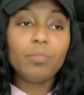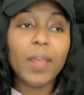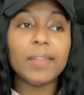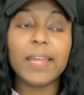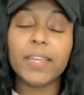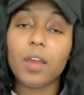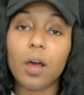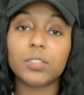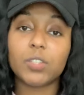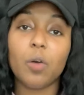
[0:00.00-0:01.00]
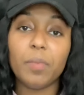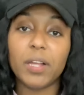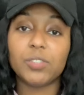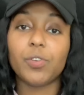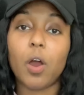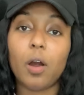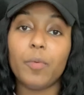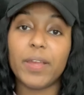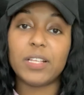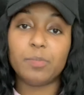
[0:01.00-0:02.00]
Thank y'all so much for
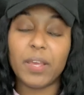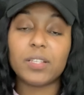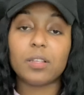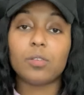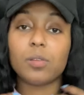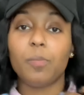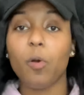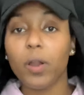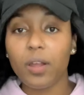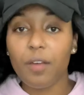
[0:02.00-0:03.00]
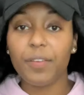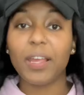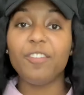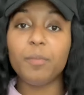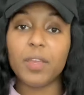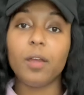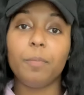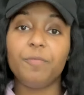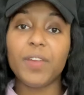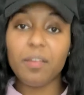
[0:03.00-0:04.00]
always being so supportive and giving me your
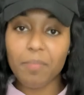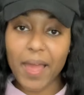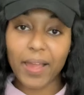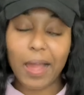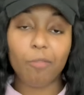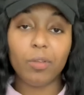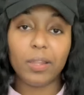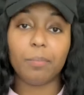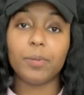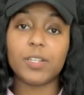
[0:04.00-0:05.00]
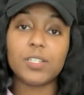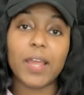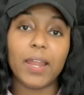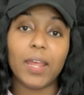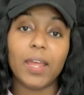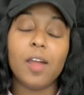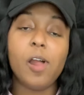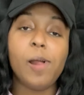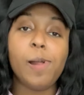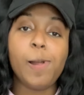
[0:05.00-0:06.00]
feedback. I really appreciate it.
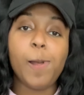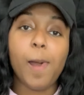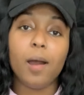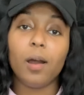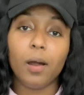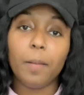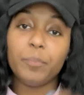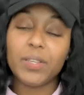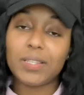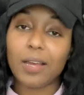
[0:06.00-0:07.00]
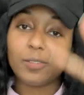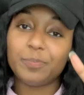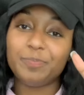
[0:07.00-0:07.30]
Peace out.